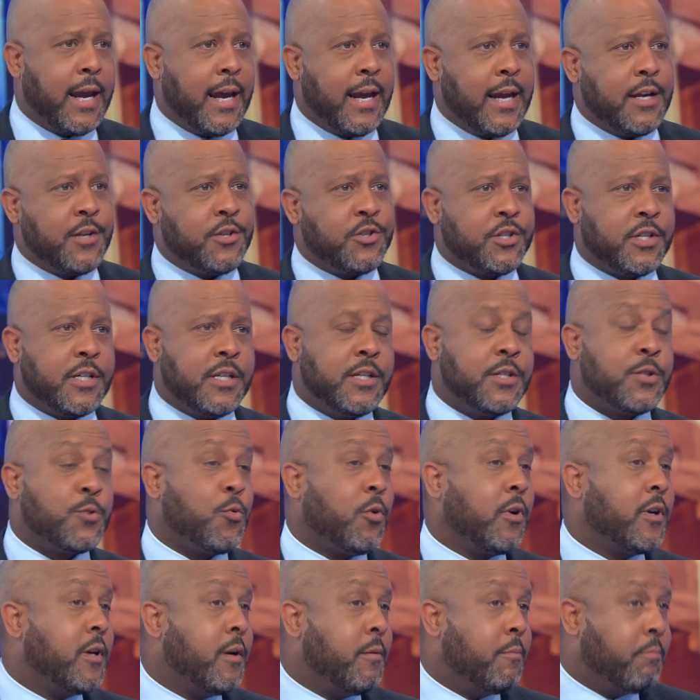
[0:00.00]
AGs
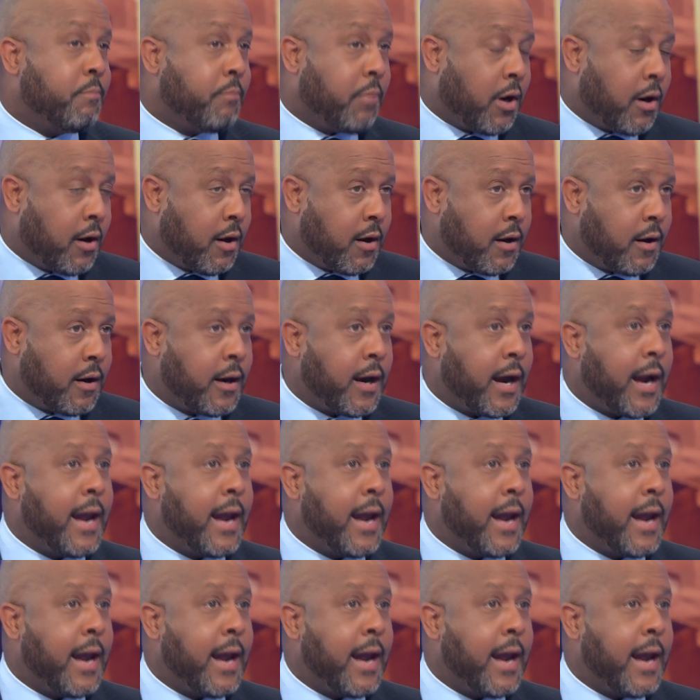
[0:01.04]
William Barr